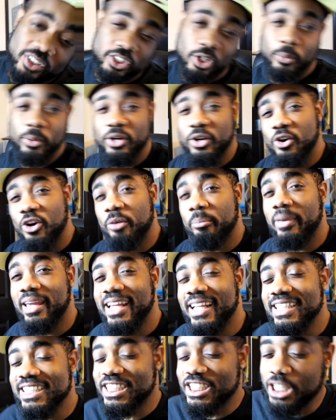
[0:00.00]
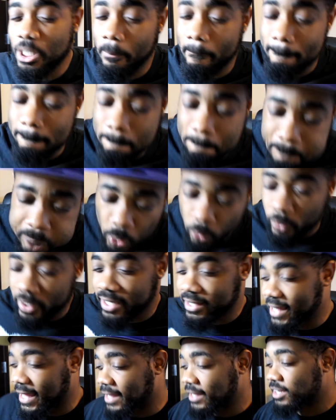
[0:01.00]
What's going on, man? It's your boy,
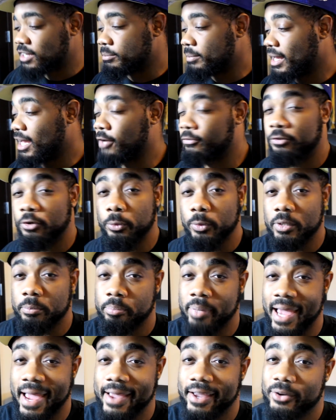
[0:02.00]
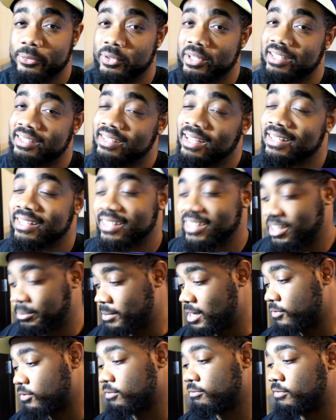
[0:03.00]
that MFO. We back with another
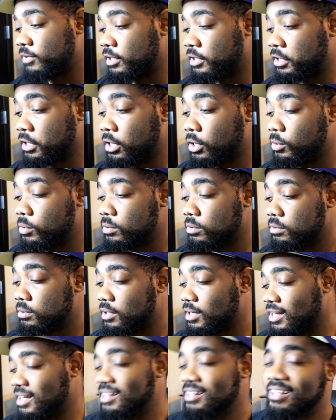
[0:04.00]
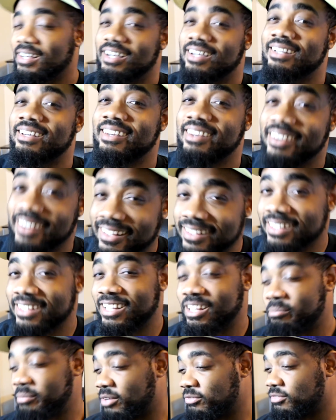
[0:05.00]
MFM video. Another
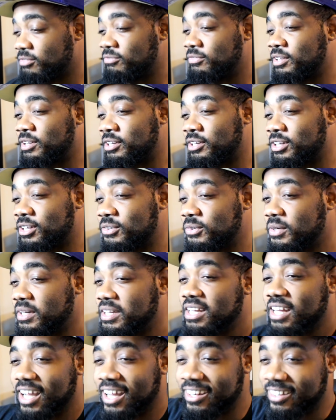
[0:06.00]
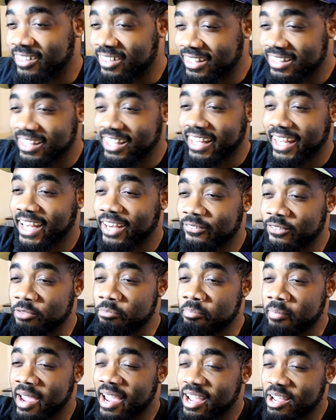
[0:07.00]
MFM video. Another Harry
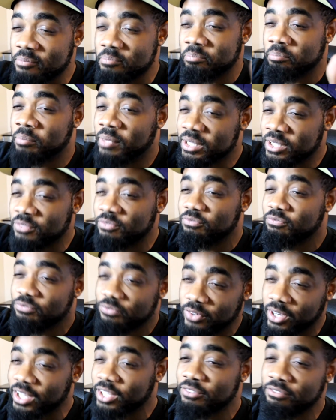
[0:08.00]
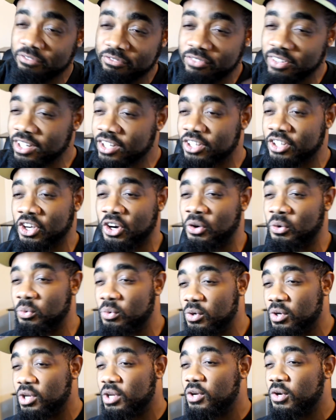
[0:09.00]
Mack motherfucking video.
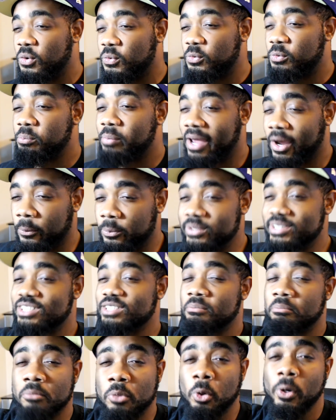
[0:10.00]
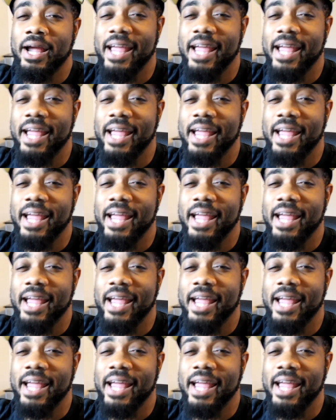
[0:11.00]
Back with some more